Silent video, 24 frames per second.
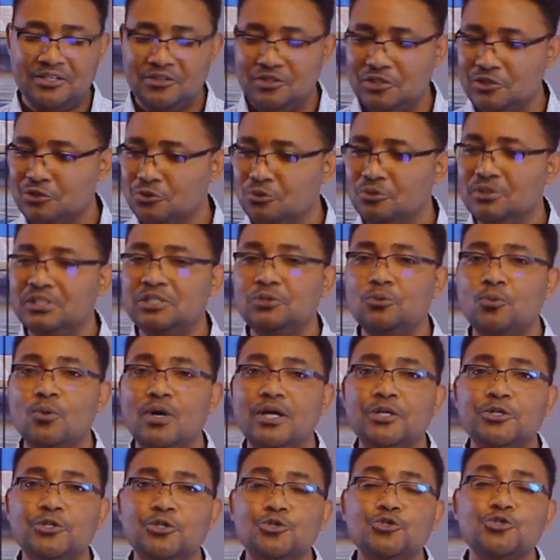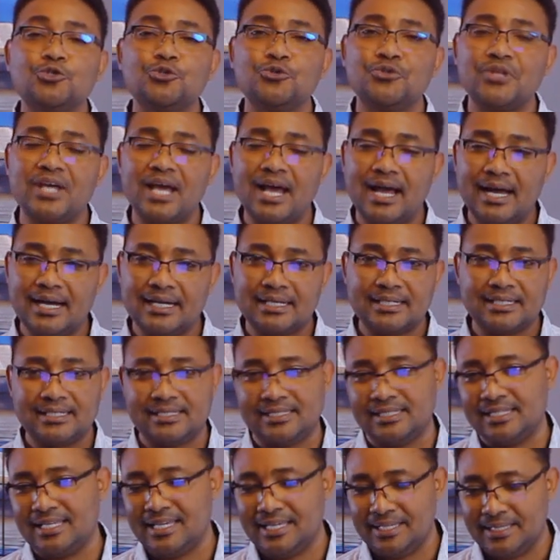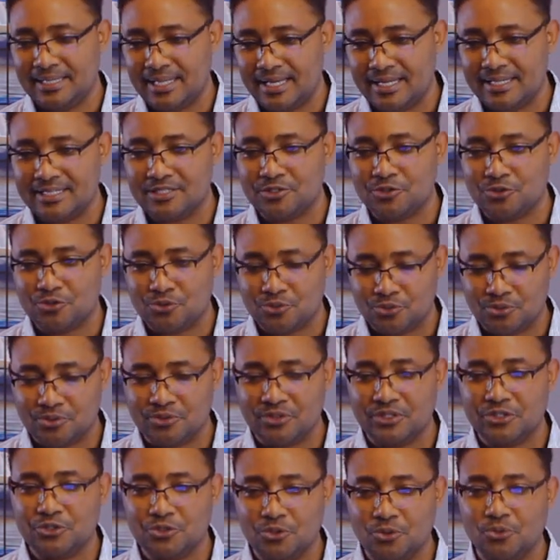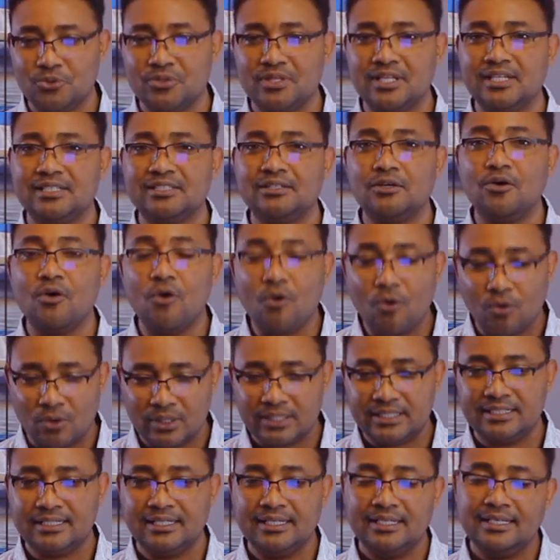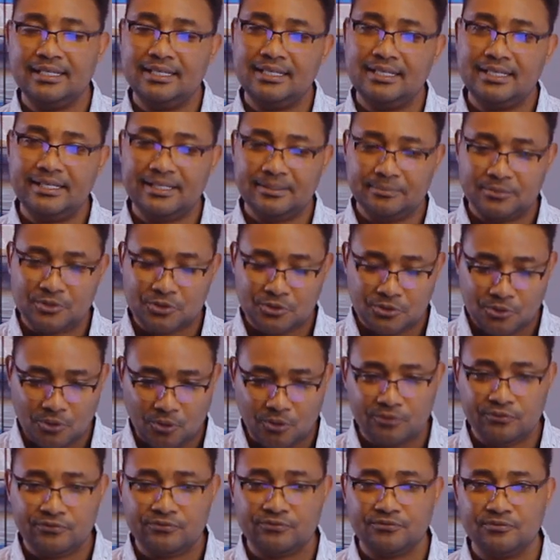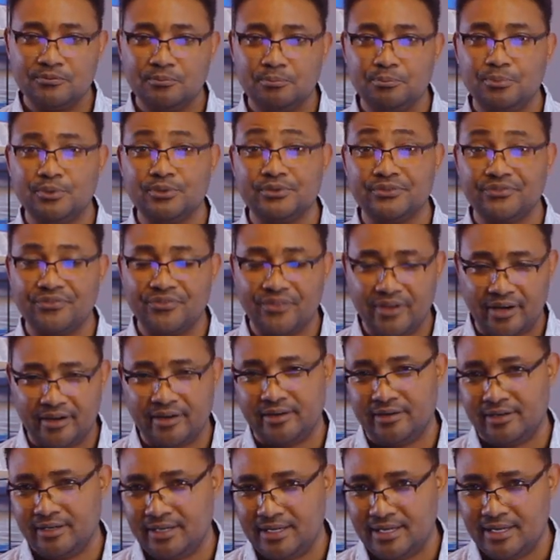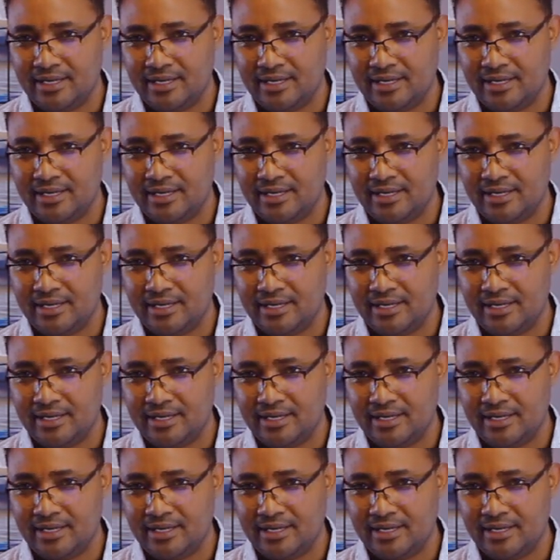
There's only one door to the ark, and that is through the door that God himself put there,